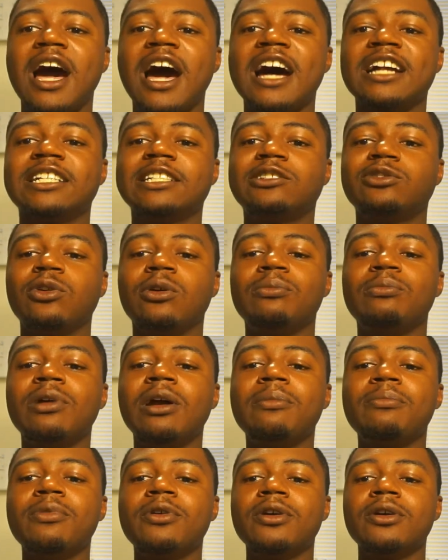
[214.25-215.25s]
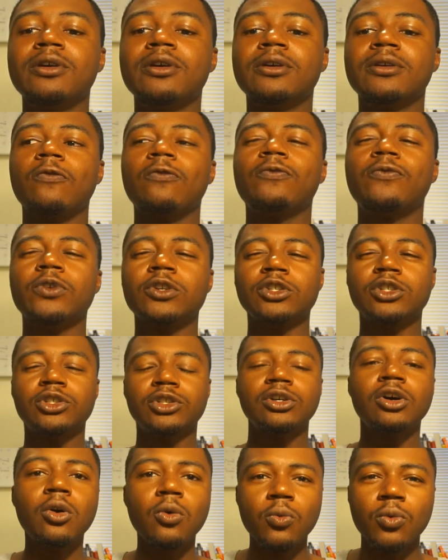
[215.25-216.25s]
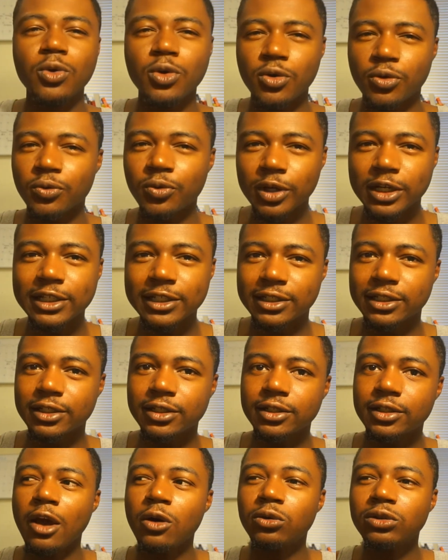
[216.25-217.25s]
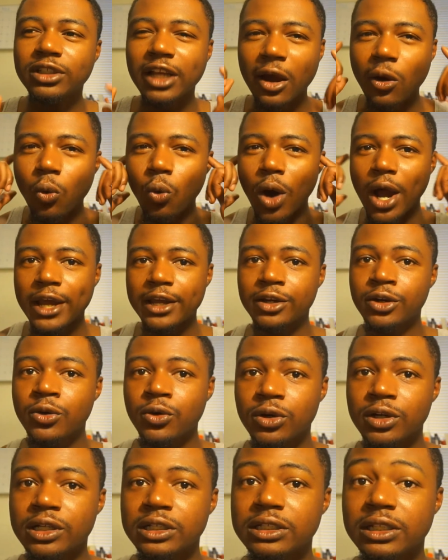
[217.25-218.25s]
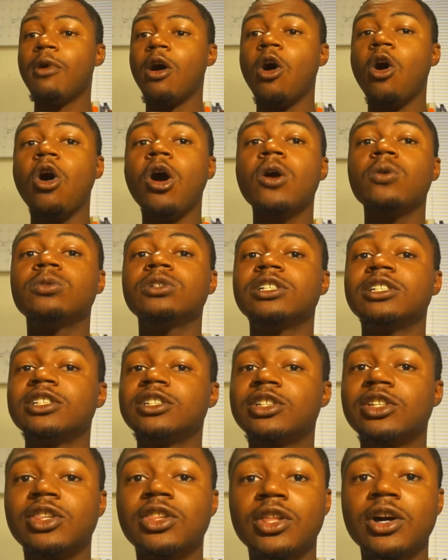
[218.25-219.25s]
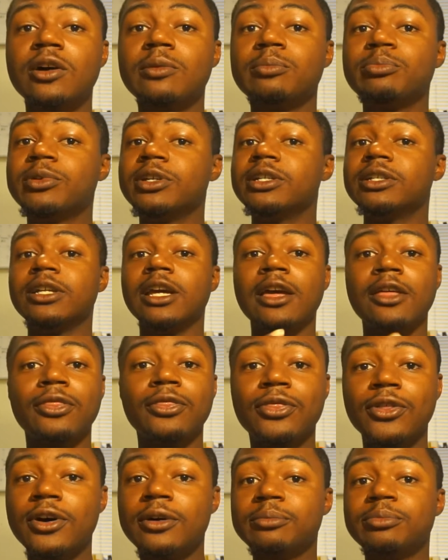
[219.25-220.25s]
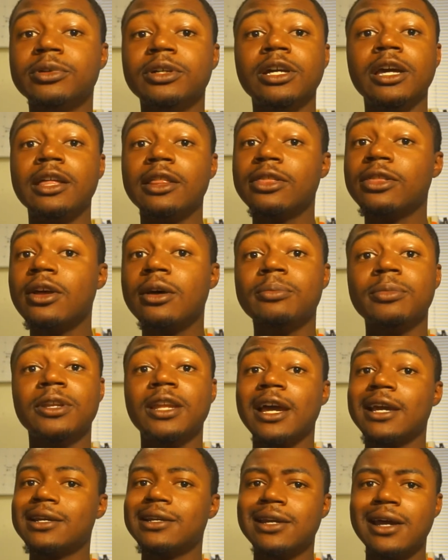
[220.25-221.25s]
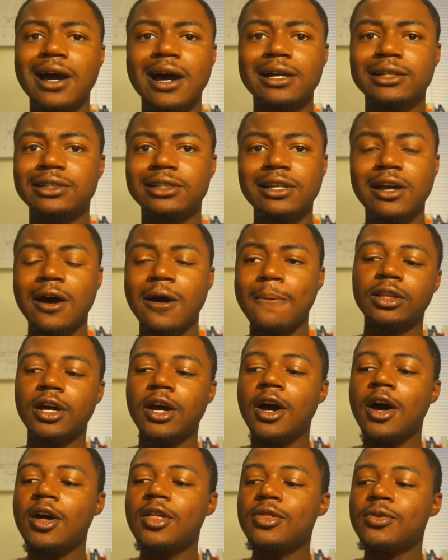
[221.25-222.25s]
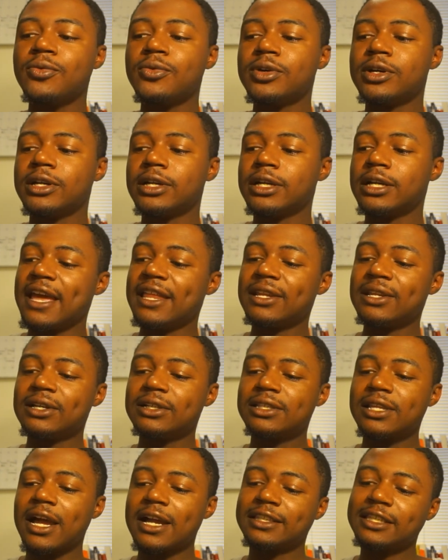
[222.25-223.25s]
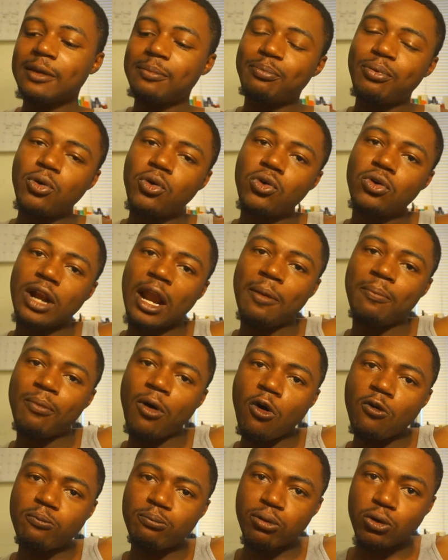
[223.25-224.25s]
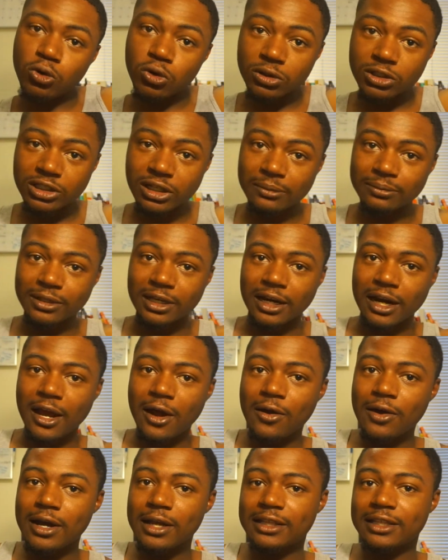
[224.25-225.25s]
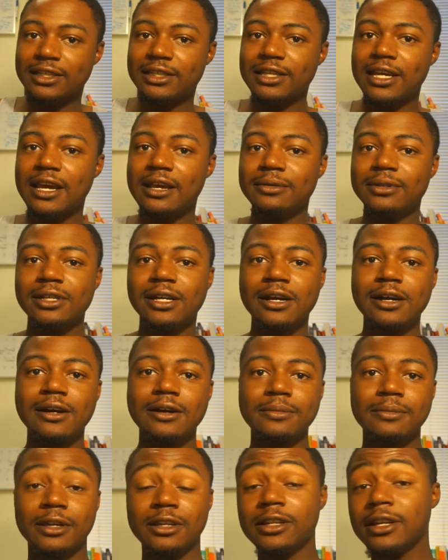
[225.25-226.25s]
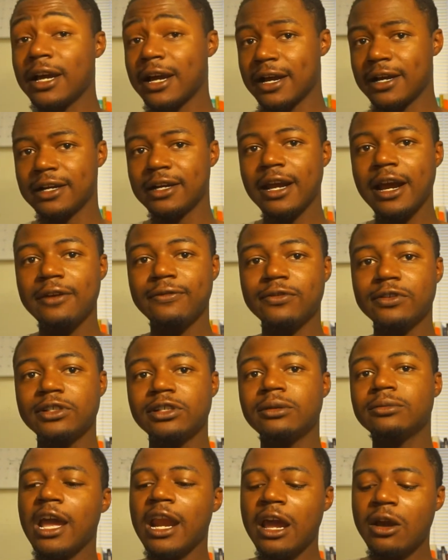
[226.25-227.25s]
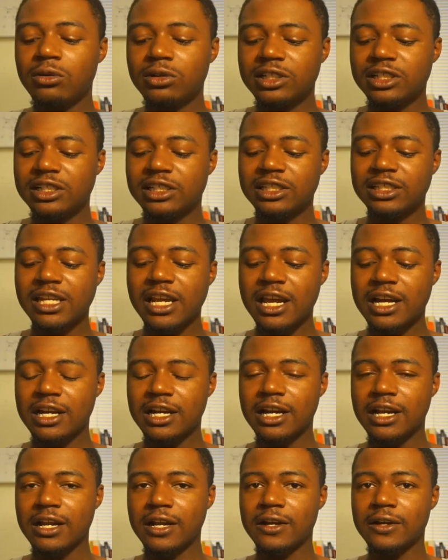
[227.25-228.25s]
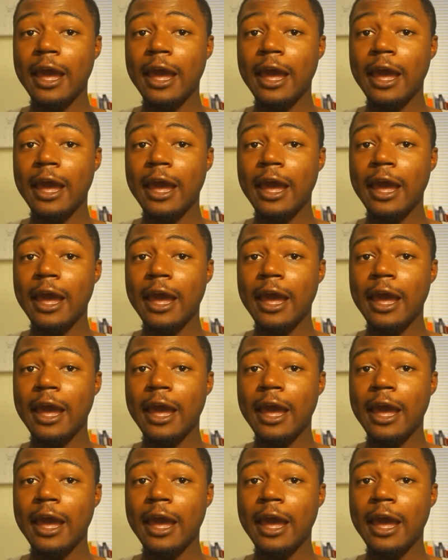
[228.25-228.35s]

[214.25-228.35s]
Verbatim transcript: I just remember for some weird reason, it was like white noise. My heart was just thumping and thumping and thumping like nonstop. The other one, it looked like they pulled, they both pulled something out at the same time. It looked like a knife or something. And they were just standing there.